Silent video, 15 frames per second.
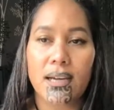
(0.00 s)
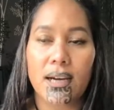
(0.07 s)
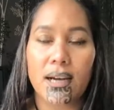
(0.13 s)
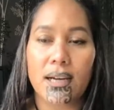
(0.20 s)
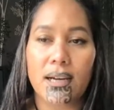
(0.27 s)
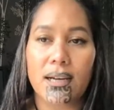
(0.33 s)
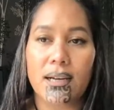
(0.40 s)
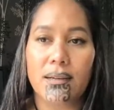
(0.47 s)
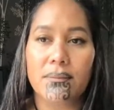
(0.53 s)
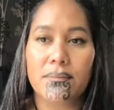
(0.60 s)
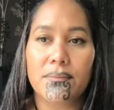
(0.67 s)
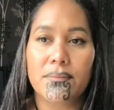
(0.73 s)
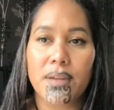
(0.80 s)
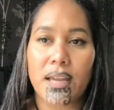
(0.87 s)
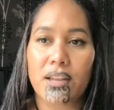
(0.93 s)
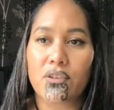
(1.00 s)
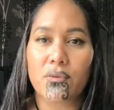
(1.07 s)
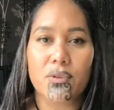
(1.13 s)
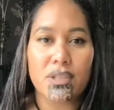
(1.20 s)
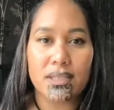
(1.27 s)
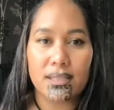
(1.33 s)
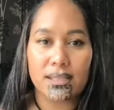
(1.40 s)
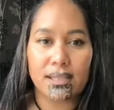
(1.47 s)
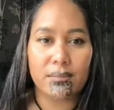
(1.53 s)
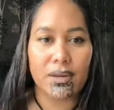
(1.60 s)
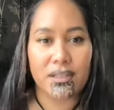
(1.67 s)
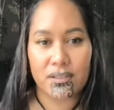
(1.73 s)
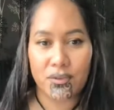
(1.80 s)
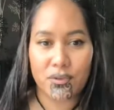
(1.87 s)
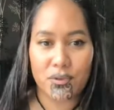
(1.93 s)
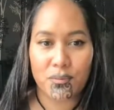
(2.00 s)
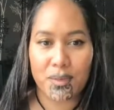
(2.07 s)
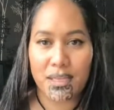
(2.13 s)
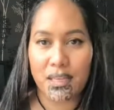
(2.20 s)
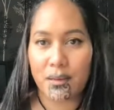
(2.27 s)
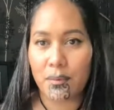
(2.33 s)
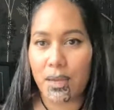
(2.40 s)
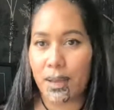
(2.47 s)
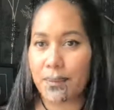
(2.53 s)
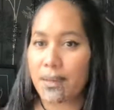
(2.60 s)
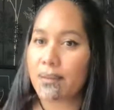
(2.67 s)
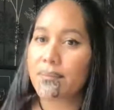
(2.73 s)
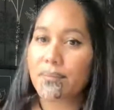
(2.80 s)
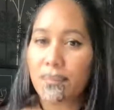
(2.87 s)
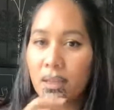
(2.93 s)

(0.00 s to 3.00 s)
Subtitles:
And you'll just see my social media come out.